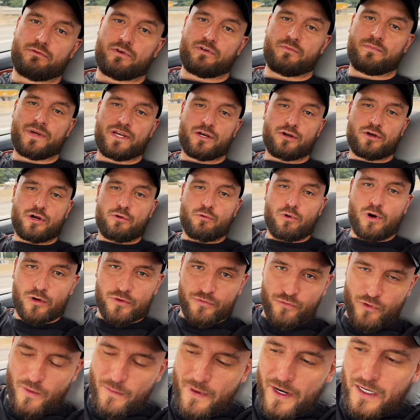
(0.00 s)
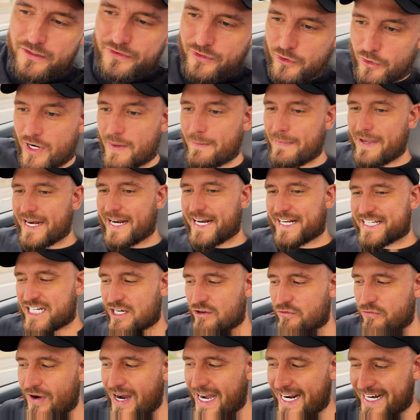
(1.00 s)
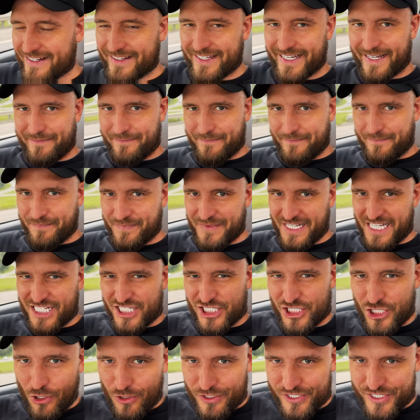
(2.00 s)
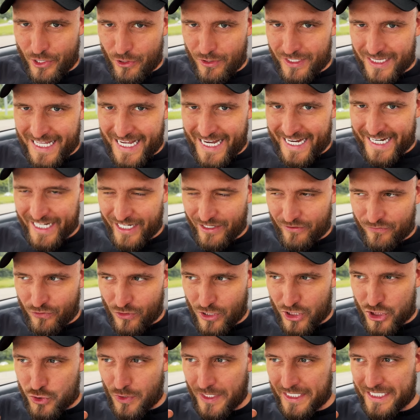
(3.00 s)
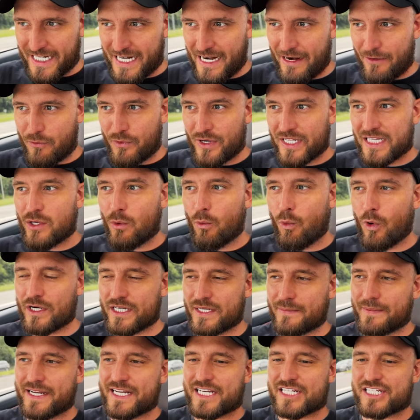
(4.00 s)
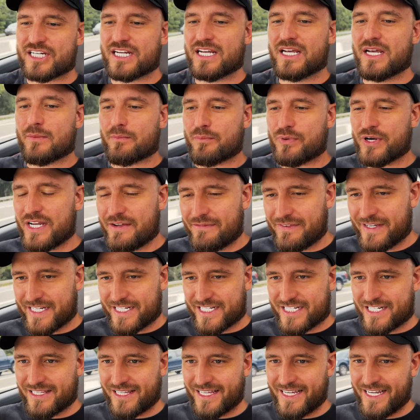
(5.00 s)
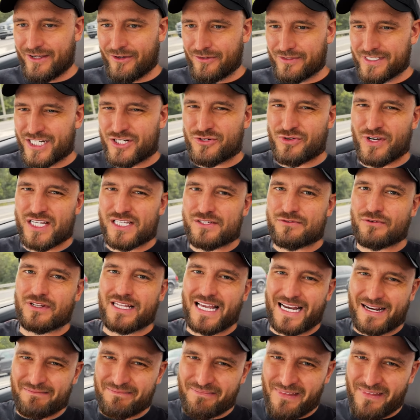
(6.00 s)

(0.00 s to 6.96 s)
we've been on the road for about 30 minutes and finally, the stars are aligning for a trade that I really wanted, because previously all the trades were like,